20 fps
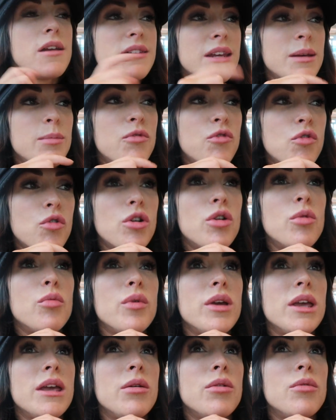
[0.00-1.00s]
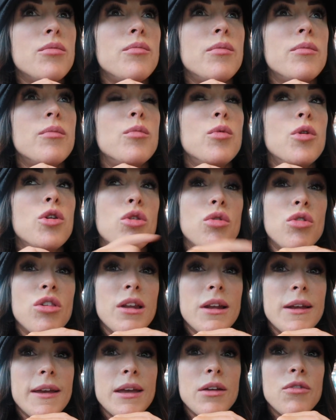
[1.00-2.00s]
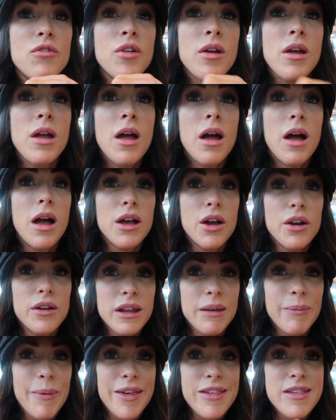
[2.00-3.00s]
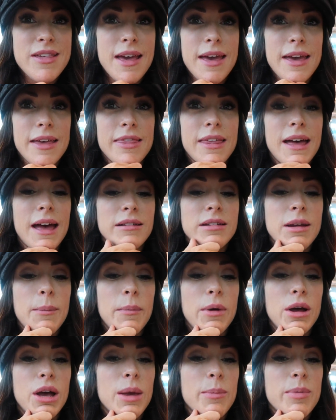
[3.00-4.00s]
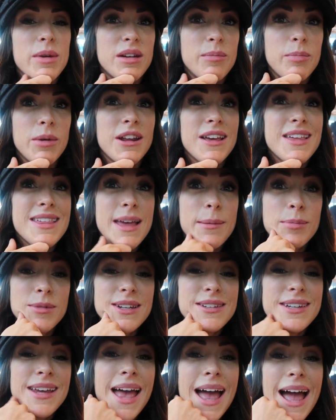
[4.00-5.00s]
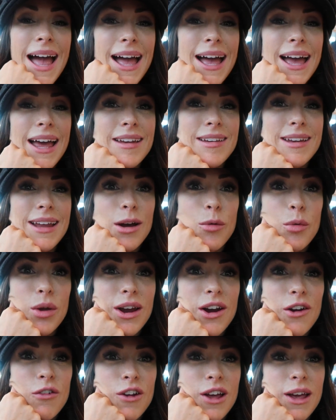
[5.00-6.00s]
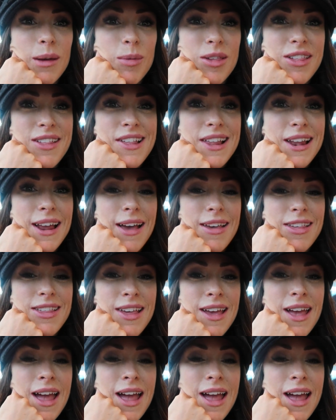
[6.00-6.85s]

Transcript: A day before we were due to leave, I got an email saying that my bid had been accepted, and now we are flying business class.